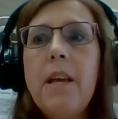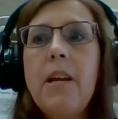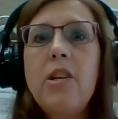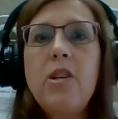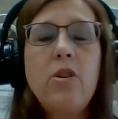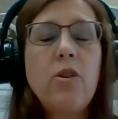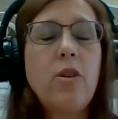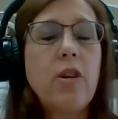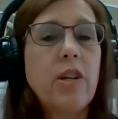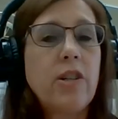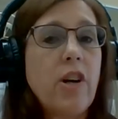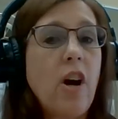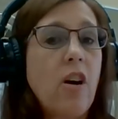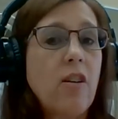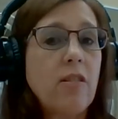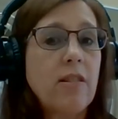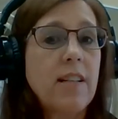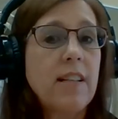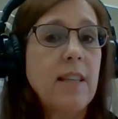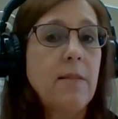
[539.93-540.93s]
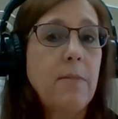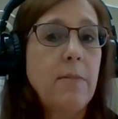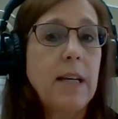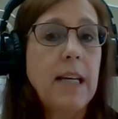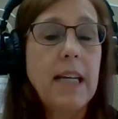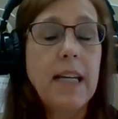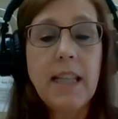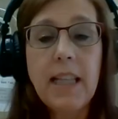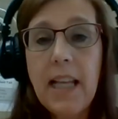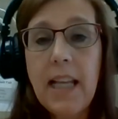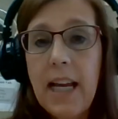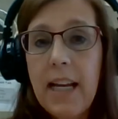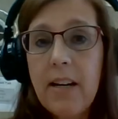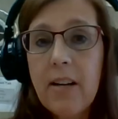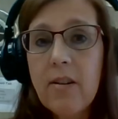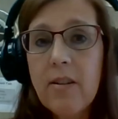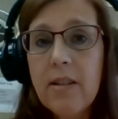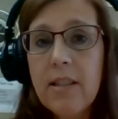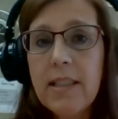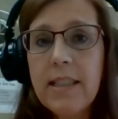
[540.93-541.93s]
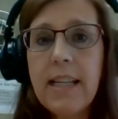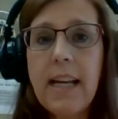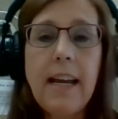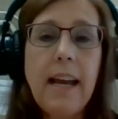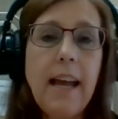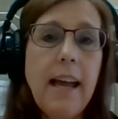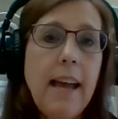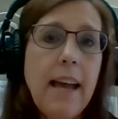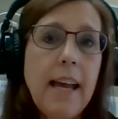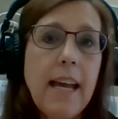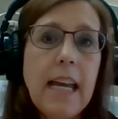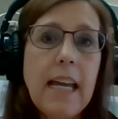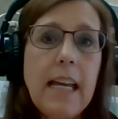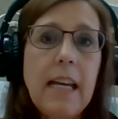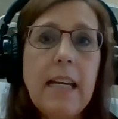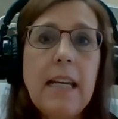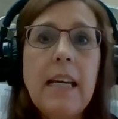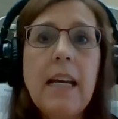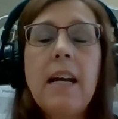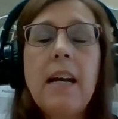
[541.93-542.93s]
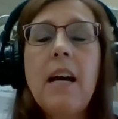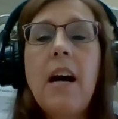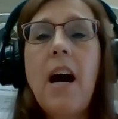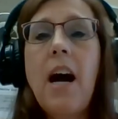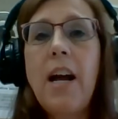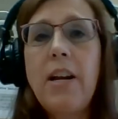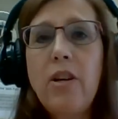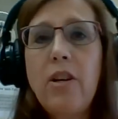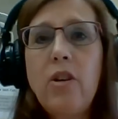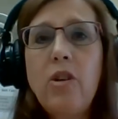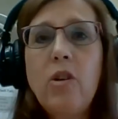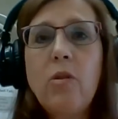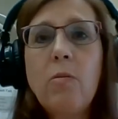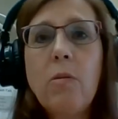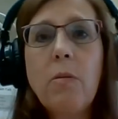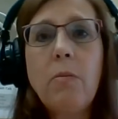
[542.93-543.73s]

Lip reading: You could talk to them again later and say, hey, I know you were